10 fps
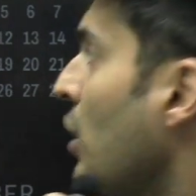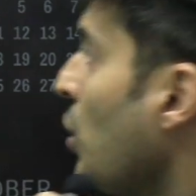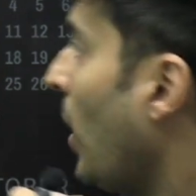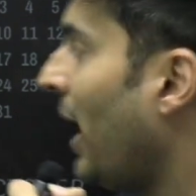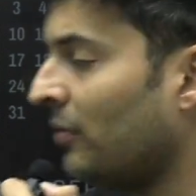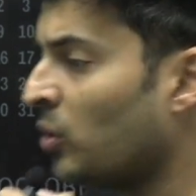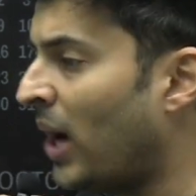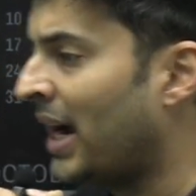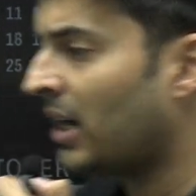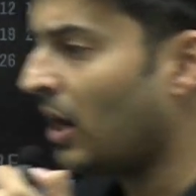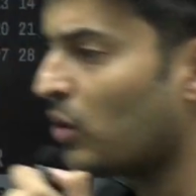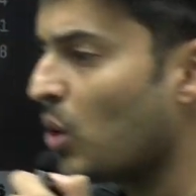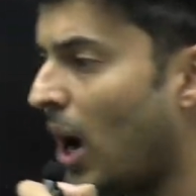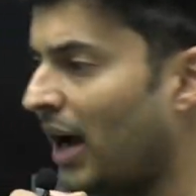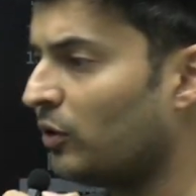You have to act now.
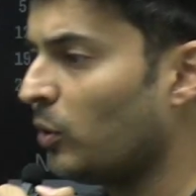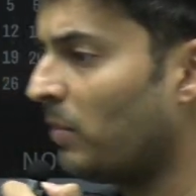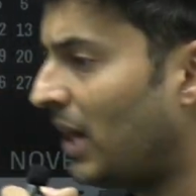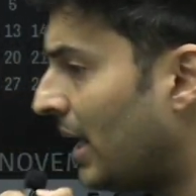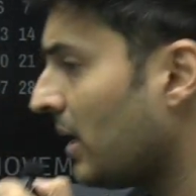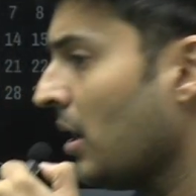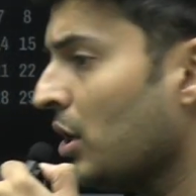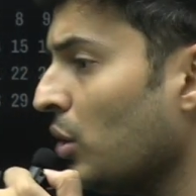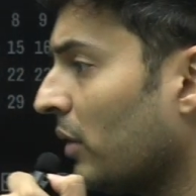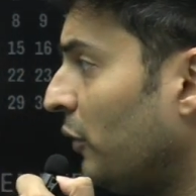You have to plan your